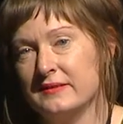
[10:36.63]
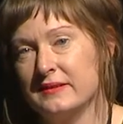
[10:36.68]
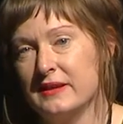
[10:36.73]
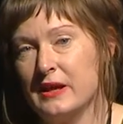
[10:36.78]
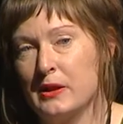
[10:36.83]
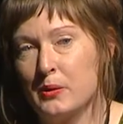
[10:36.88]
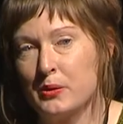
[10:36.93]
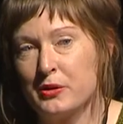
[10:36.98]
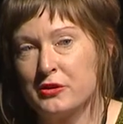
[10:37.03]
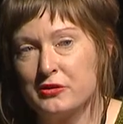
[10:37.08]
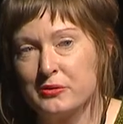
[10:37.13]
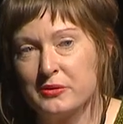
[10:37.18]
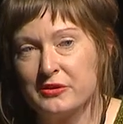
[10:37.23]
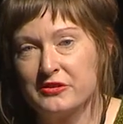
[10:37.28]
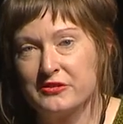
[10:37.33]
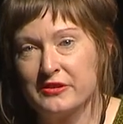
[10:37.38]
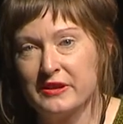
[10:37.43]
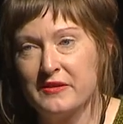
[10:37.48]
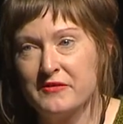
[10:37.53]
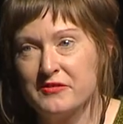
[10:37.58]
in order to
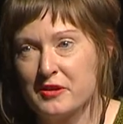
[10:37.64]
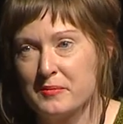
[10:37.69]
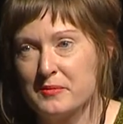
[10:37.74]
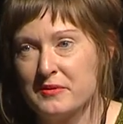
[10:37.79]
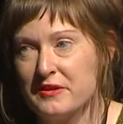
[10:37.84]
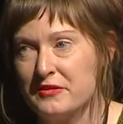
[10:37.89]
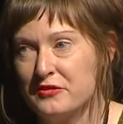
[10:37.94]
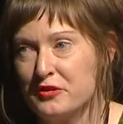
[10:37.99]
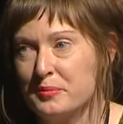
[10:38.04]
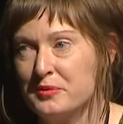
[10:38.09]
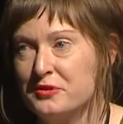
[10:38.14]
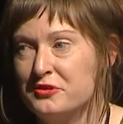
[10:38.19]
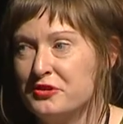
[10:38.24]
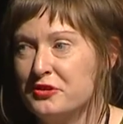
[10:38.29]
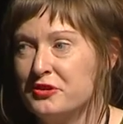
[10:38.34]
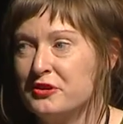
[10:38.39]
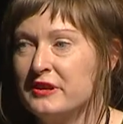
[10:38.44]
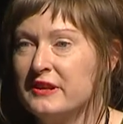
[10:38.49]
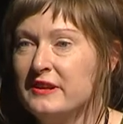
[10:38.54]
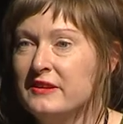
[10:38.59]
receive some of these
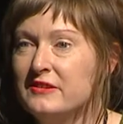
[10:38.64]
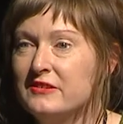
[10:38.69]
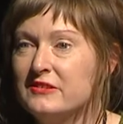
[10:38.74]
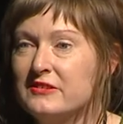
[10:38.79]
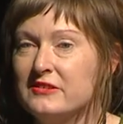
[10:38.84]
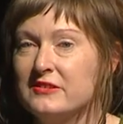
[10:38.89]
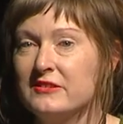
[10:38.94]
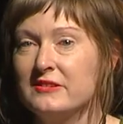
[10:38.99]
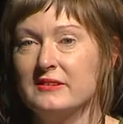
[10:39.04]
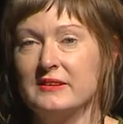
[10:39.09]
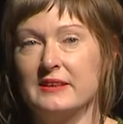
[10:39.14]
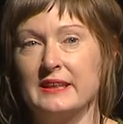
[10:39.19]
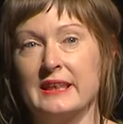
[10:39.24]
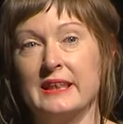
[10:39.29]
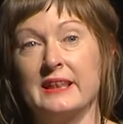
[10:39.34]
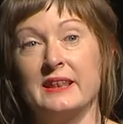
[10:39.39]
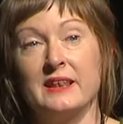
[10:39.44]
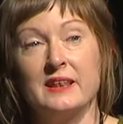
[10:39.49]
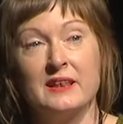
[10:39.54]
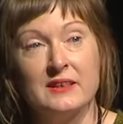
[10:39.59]
opportunities?
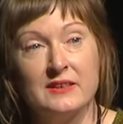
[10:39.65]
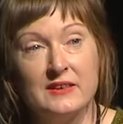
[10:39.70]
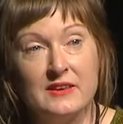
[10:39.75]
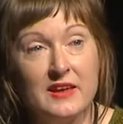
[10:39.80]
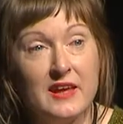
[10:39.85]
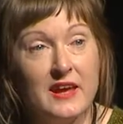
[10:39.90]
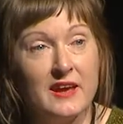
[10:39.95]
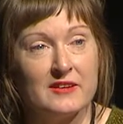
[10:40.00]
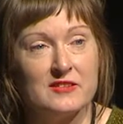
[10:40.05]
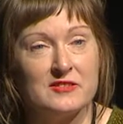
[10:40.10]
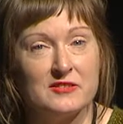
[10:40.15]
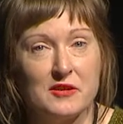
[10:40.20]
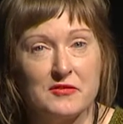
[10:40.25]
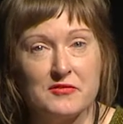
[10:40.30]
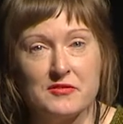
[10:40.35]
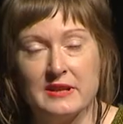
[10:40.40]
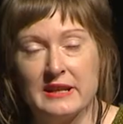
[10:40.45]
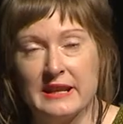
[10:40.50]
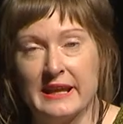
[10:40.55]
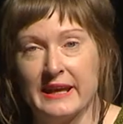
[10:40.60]
Yes,
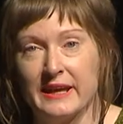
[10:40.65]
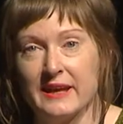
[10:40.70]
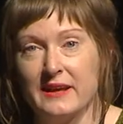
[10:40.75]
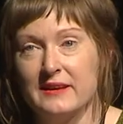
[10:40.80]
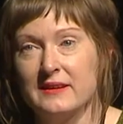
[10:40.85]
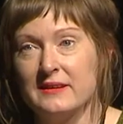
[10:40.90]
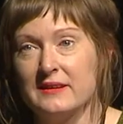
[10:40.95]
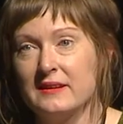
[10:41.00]
definitely.